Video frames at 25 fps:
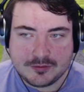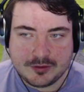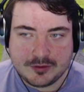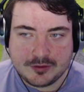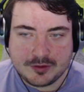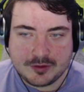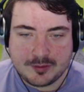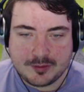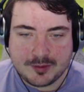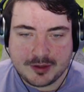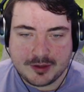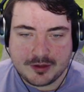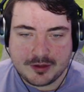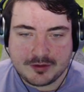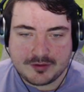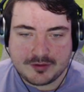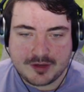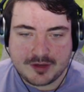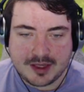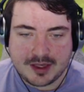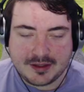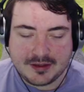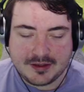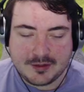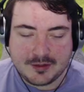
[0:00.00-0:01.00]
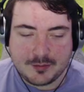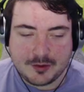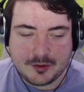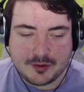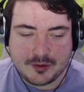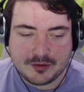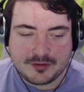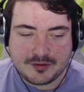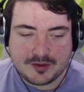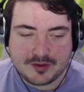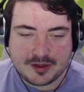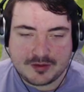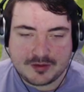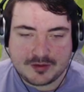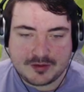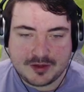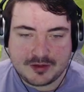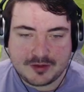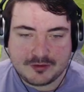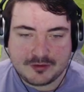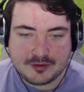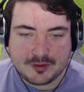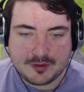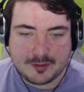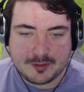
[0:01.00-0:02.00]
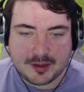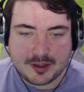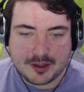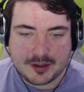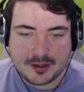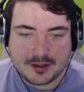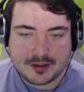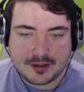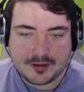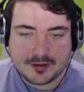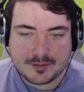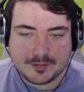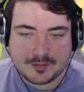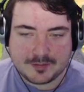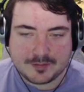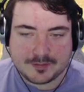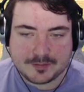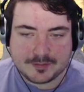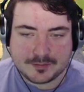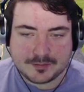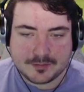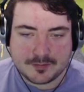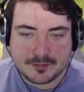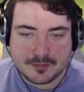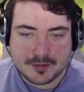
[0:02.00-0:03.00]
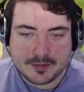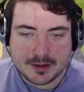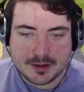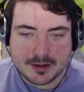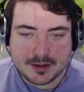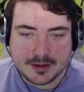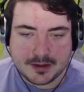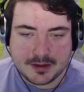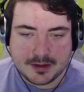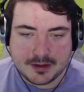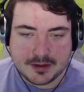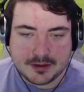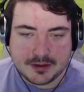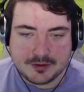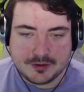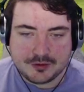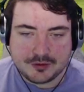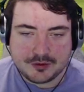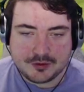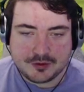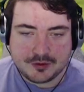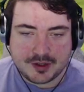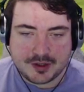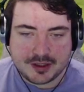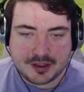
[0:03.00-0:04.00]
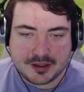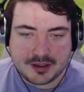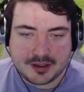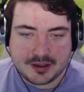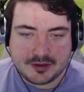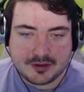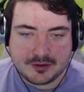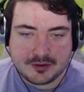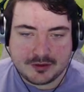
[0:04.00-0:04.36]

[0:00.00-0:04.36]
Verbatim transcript: Rory Burns heading towards that century mark Joe Denley will